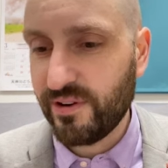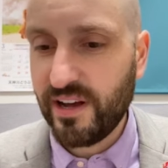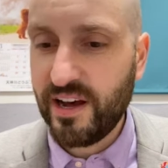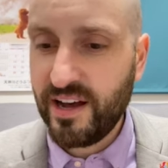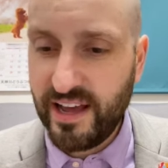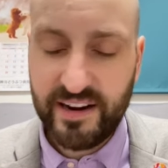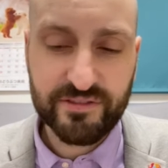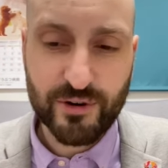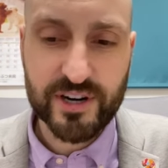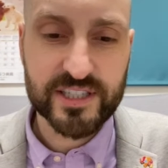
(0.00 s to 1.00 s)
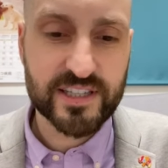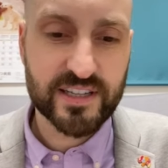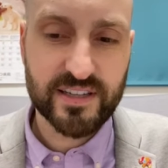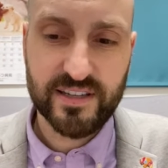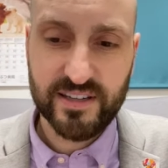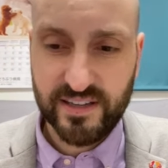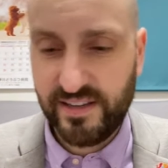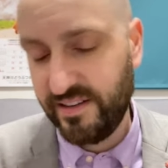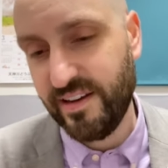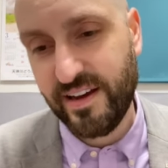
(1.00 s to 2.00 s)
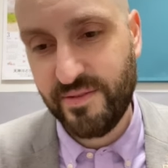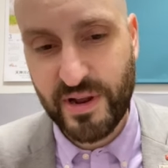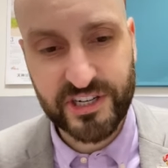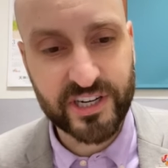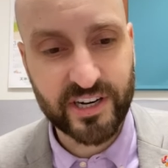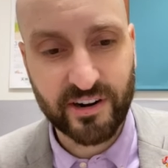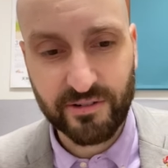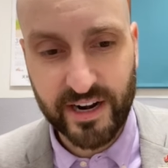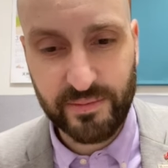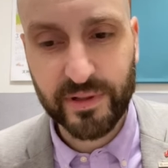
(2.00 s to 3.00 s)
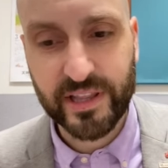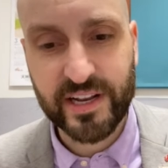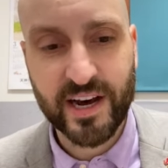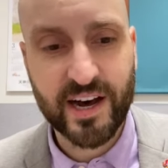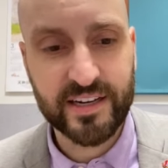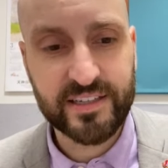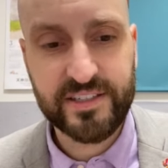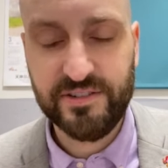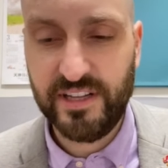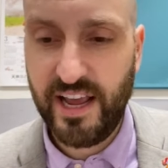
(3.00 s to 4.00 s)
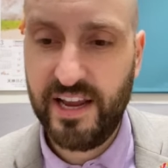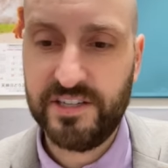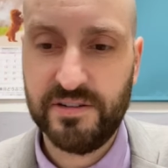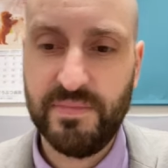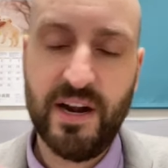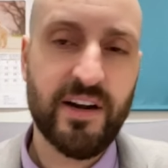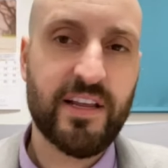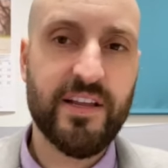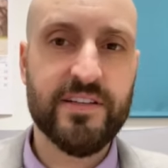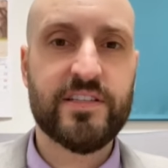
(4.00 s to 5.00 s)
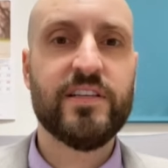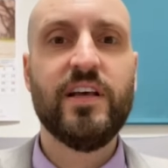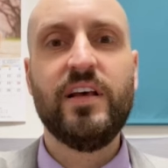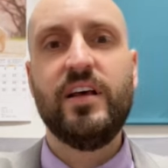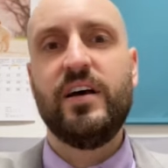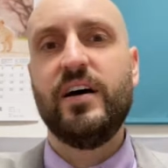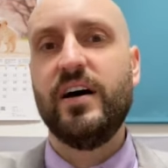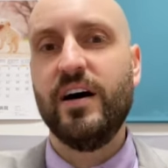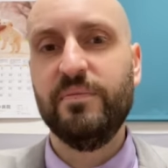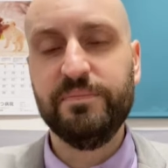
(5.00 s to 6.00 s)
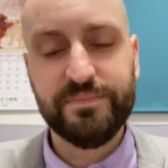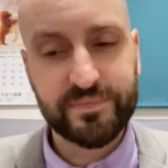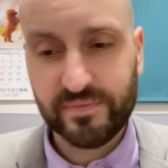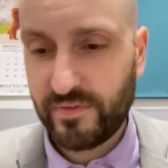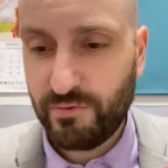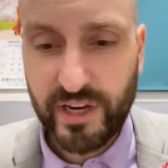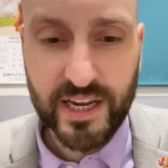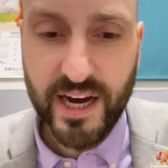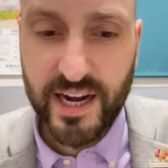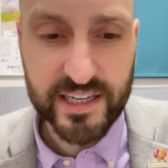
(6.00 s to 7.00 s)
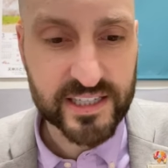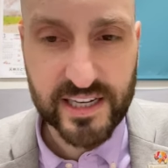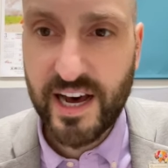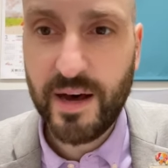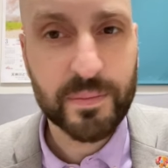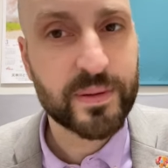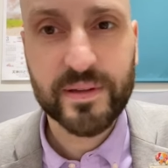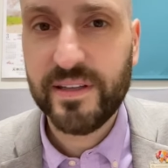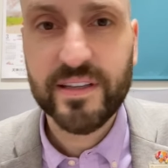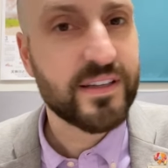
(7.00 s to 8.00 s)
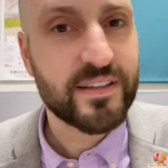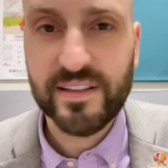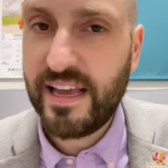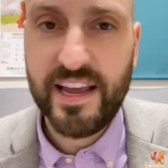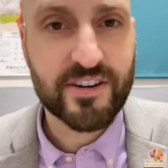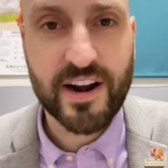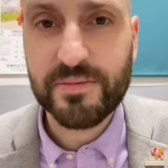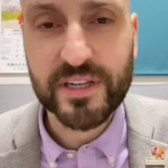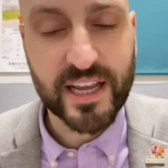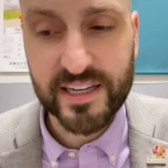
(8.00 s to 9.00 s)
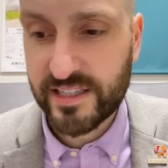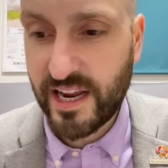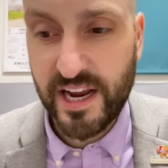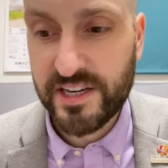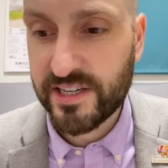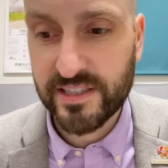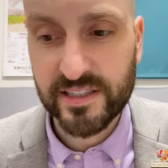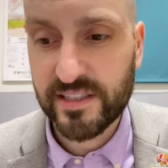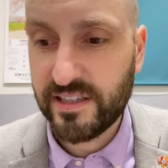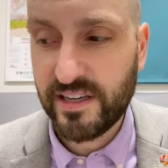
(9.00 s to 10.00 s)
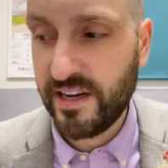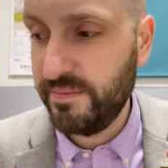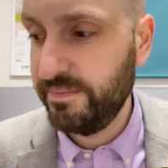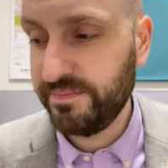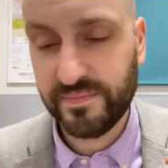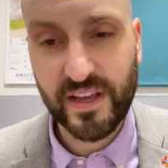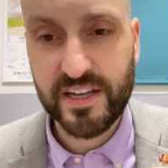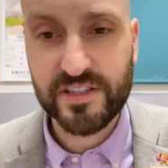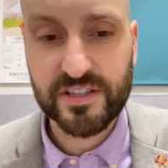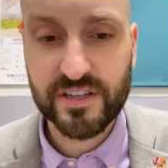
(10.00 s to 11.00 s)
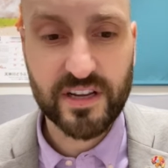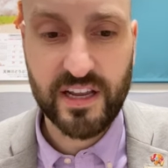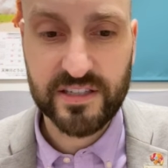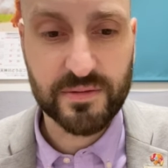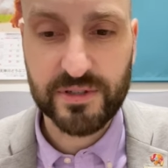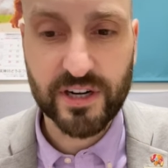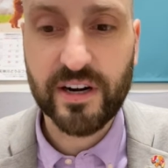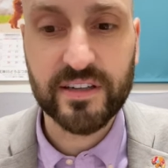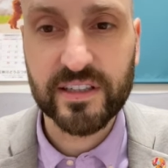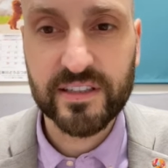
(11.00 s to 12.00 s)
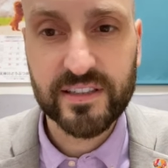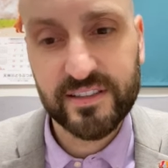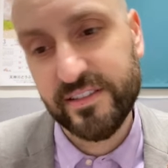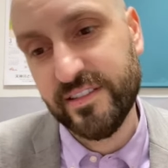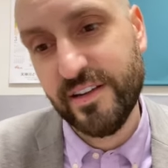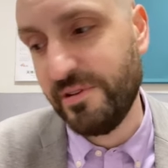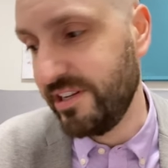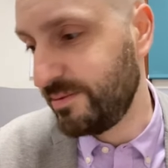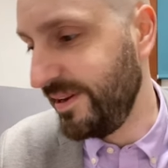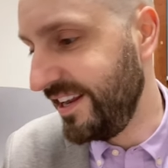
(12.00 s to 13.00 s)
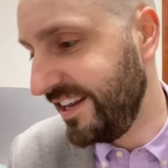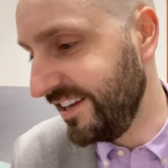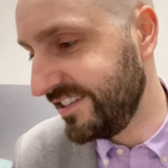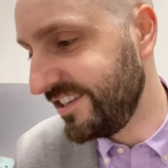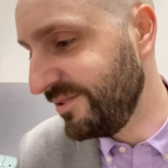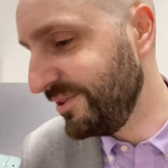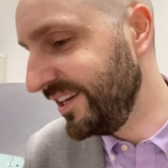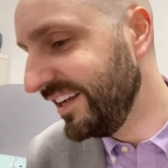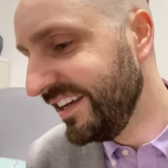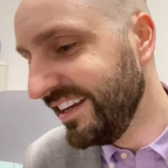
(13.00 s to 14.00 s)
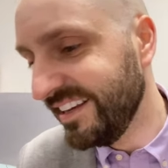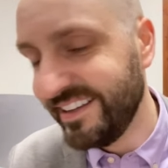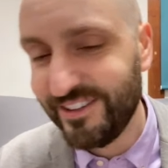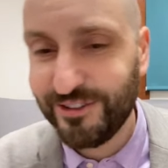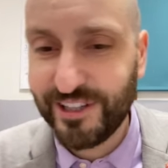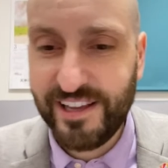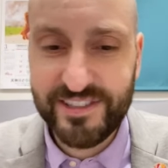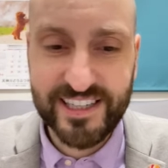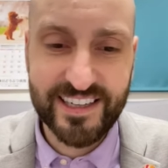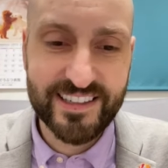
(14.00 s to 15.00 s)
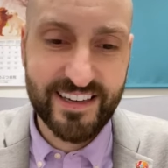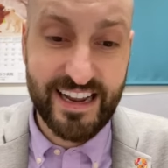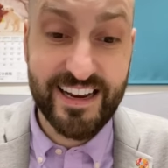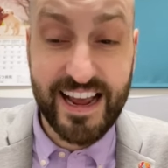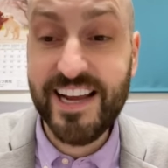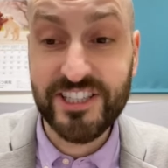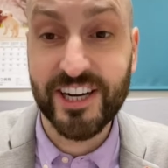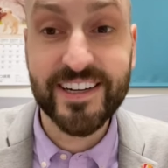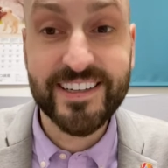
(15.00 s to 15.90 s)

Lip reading: And of course, I mentioned it already, but the nod to the Asian Americans. We gotta stop hate crimes against Asians. It's absurd. I mean, speaking as someone who lives in Asia,